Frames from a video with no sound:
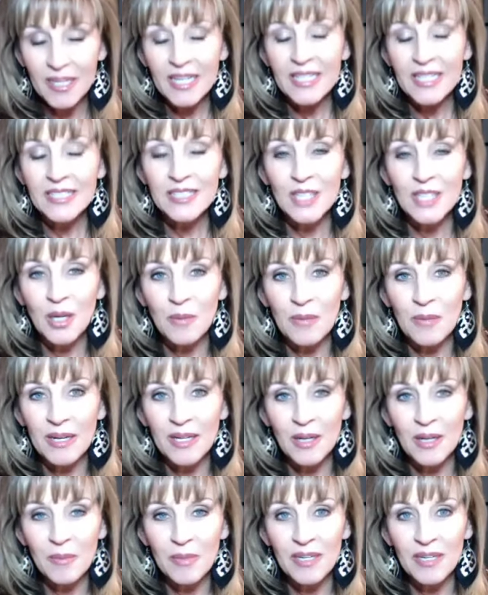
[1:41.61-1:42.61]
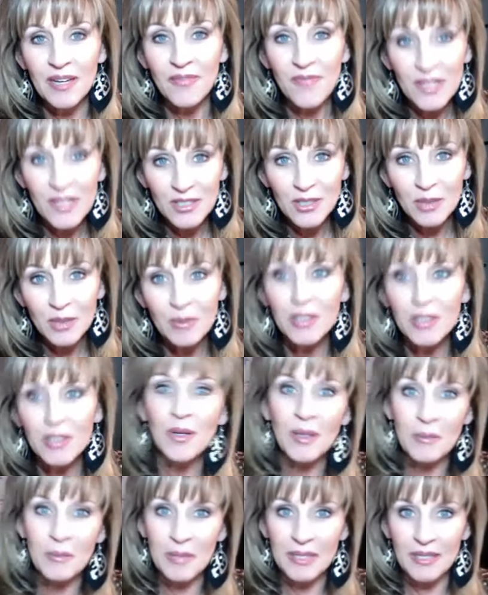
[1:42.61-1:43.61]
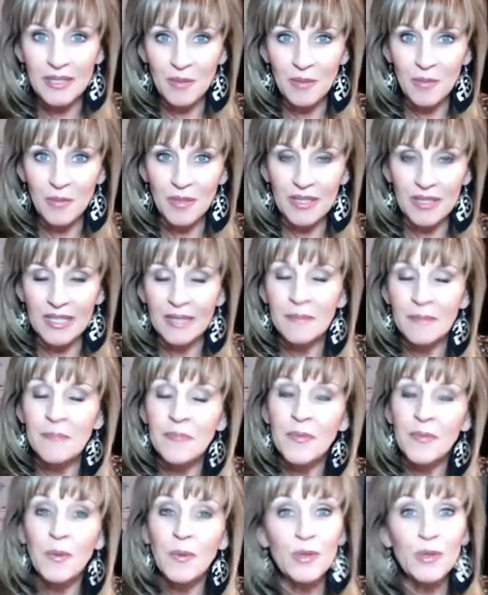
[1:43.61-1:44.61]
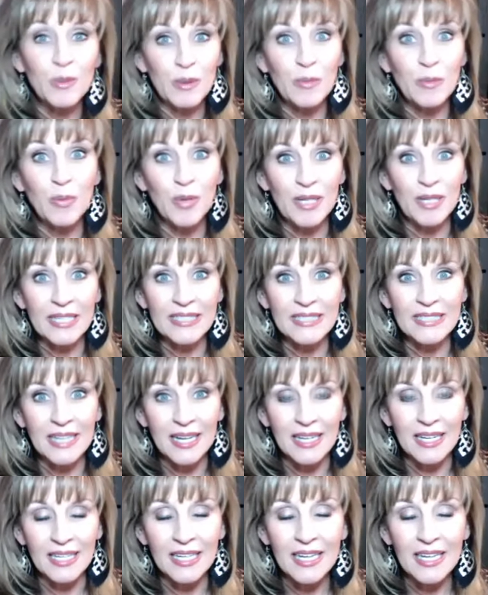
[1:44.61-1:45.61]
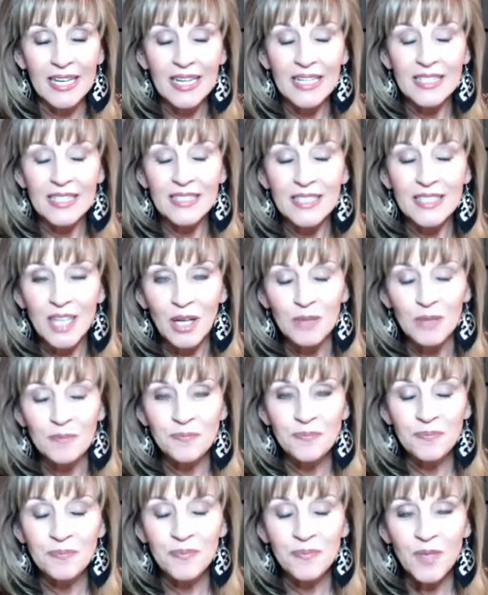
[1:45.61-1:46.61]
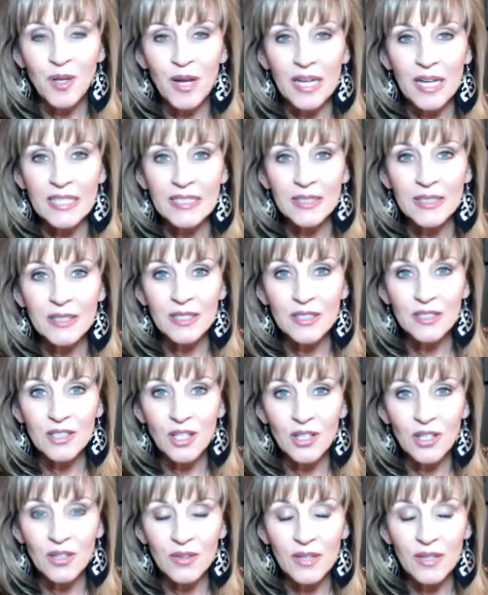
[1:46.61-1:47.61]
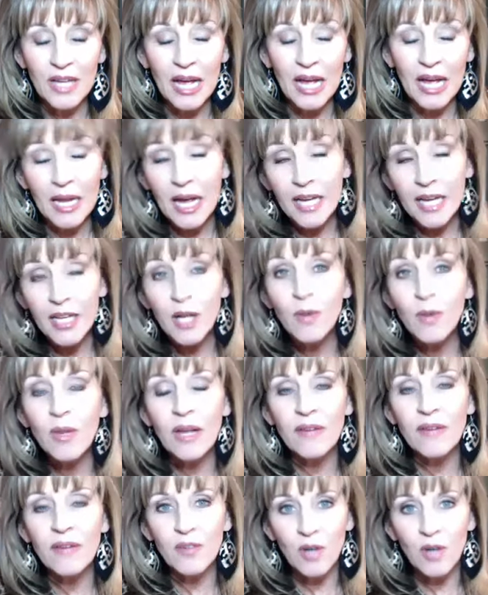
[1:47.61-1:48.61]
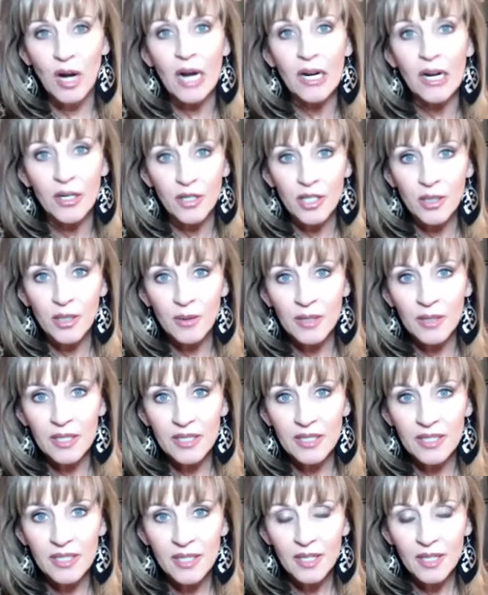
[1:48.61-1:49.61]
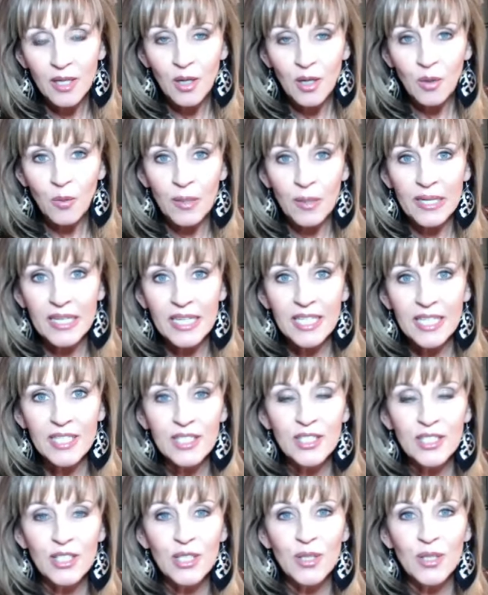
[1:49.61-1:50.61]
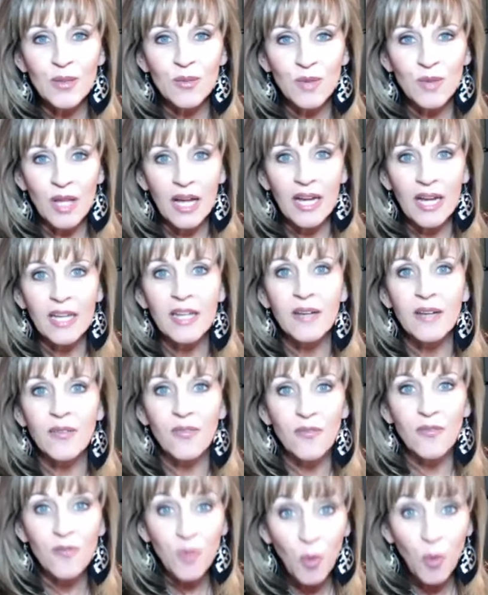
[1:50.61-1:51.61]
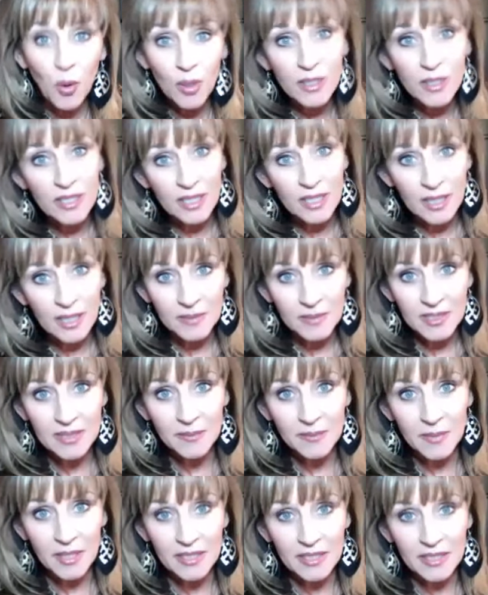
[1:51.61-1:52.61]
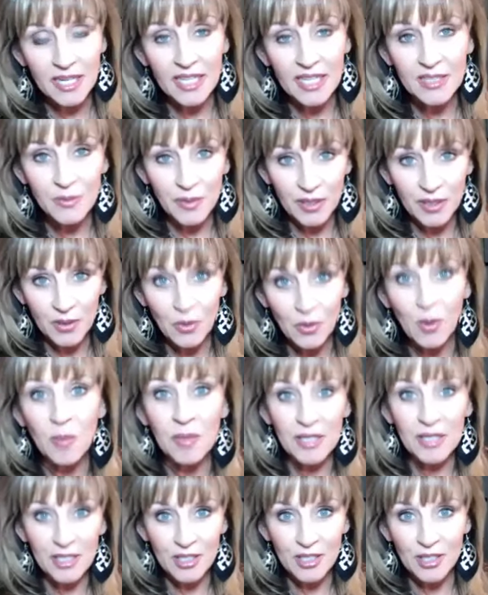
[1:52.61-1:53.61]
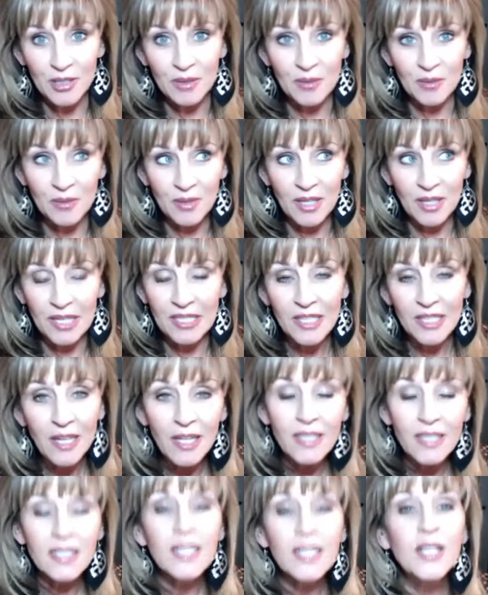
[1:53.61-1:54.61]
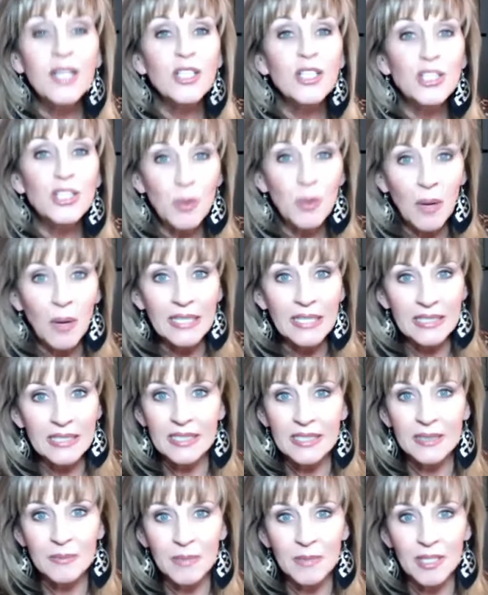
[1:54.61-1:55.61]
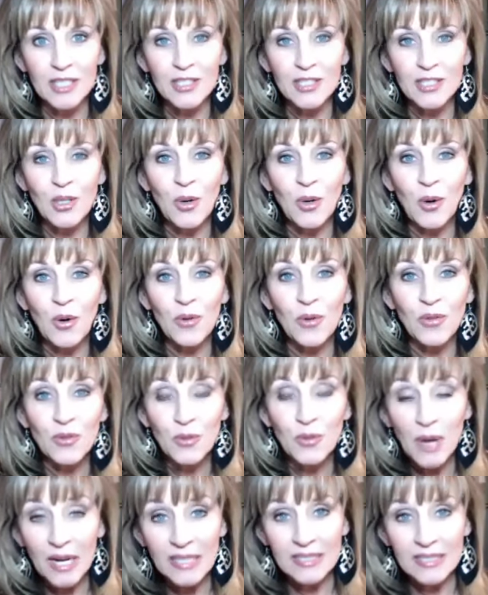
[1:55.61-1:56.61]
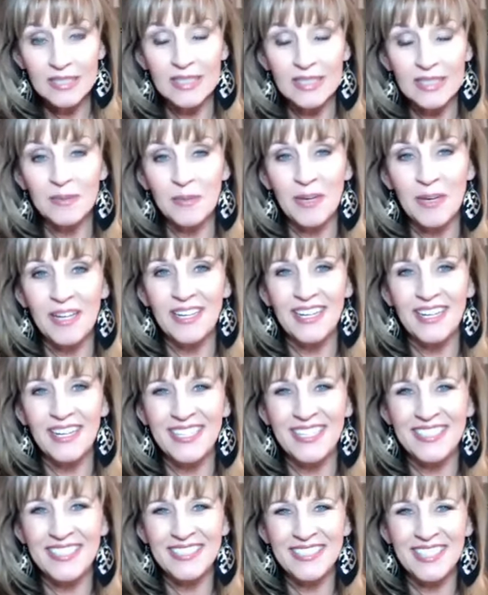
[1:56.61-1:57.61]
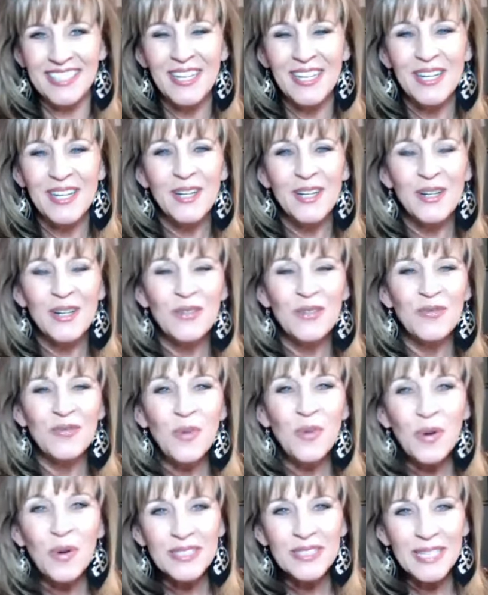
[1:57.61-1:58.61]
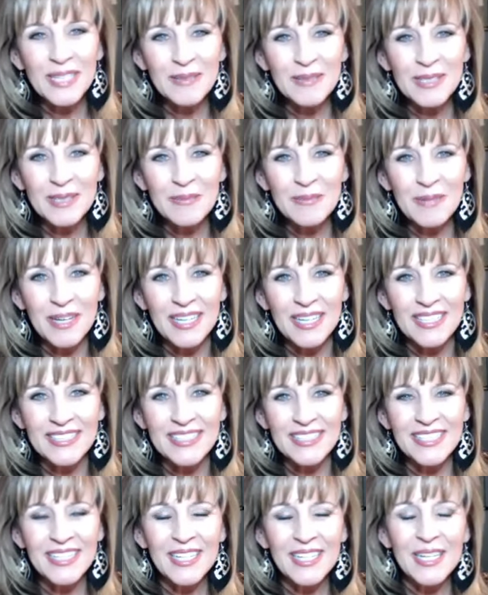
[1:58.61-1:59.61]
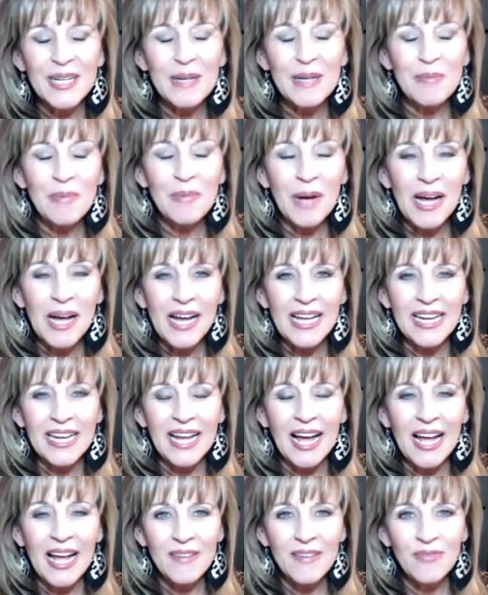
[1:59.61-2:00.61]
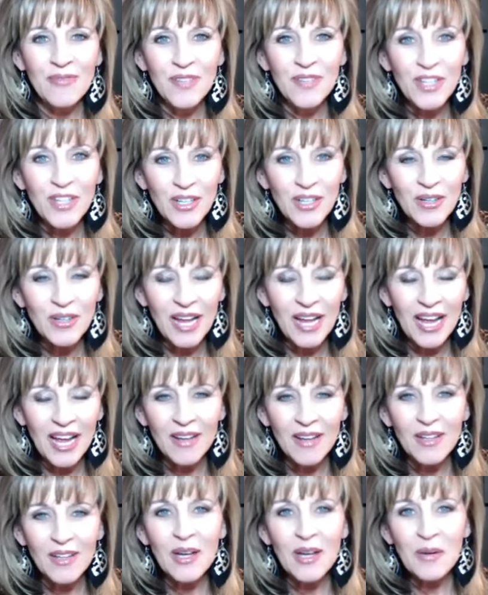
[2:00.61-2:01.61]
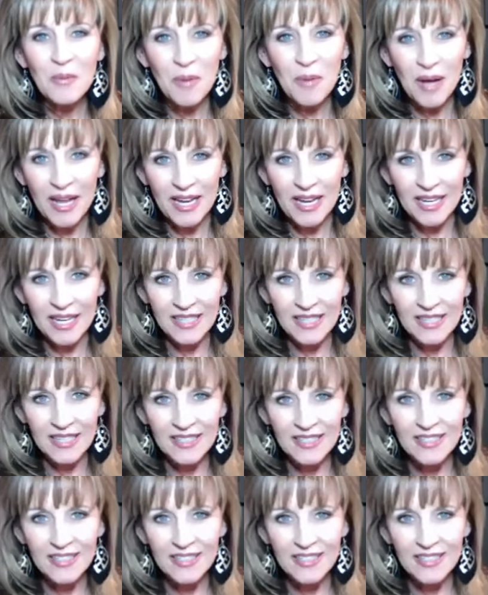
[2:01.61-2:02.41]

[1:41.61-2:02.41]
So it may not be official, but you could be done with it, which would be pretty exciting. So you guys, I know like for our unit, we need to do like four times as much as we normally do. Like not twice as much or thrice as much, four times as much. But I have figured out a way